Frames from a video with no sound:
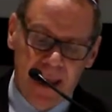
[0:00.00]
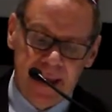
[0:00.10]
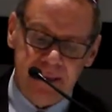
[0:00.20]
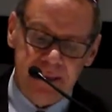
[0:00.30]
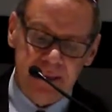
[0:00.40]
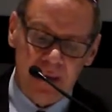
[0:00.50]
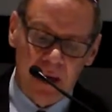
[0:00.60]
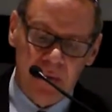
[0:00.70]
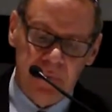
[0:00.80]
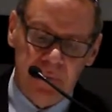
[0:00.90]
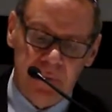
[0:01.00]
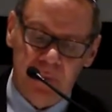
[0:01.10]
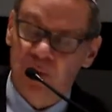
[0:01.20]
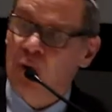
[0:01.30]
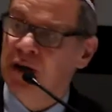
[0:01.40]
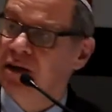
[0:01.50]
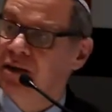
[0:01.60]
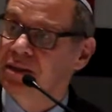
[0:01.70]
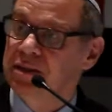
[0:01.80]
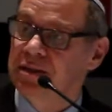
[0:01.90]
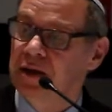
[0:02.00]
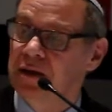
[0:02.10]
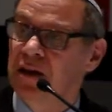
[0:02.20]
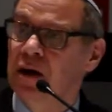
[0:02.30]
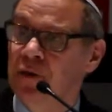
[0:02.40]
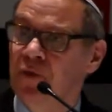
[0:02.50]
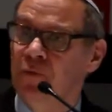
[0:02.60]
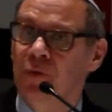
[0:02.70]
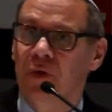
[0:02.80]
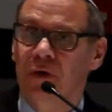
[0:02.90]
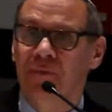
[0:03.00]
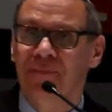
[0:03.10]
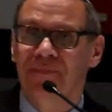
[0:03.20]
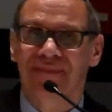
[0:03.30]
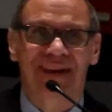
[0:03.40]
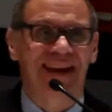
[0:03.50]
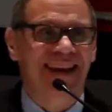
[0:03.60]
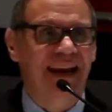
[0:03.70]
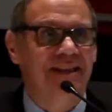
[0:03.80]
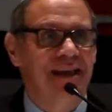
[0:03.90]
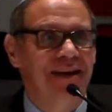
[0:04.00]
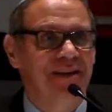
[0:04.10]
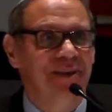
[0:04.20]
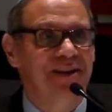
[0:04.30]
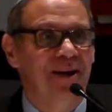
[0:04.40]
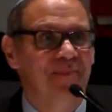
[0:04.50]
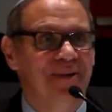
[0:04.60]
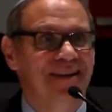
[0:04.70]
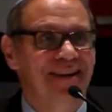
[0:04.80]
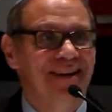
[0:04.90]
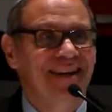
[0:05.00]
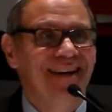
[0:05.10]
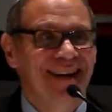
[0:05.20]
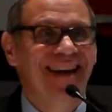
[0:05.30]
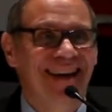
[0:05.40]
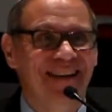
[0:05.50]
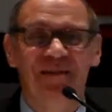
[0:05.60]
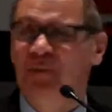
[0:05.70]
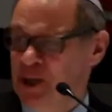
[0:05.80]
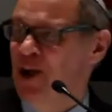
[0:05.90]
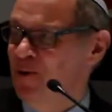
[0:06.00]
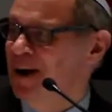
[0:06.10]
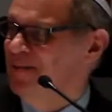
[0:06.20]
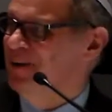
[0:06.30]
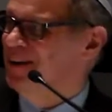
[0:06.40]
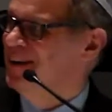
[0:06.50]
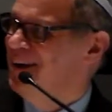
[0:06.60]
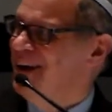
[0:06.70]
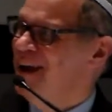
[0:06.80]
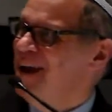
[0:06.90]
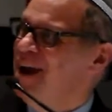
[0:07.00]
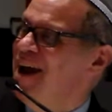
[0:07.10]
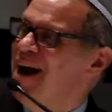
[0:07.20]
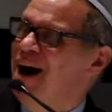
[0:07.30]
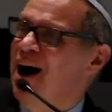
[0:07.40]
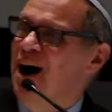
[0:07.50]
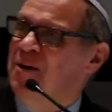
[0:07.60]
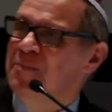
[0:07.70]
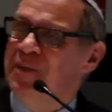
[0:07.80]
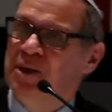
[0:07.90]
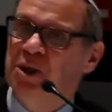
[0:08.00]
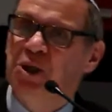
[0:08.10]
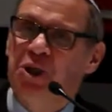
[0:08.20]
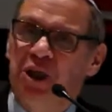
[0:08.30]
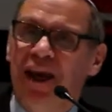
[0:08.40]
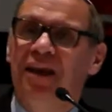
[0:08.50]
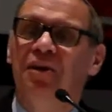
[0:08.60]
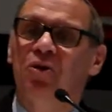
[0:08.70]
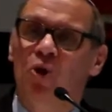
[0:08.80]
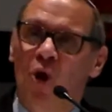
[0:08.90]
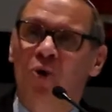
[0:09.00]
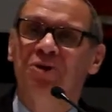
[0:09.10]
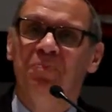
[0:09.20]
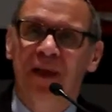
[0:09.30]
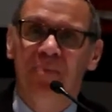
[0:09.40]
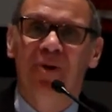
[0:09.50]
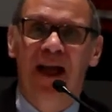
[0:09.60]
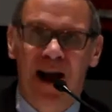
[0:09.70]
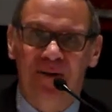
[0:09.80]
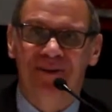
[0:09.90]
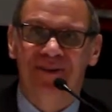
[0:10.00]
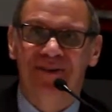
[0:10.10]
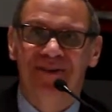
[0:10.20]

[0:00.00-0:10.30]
And number one is you cut through I can't say it in this country. Because you know what I mean. She calls people out.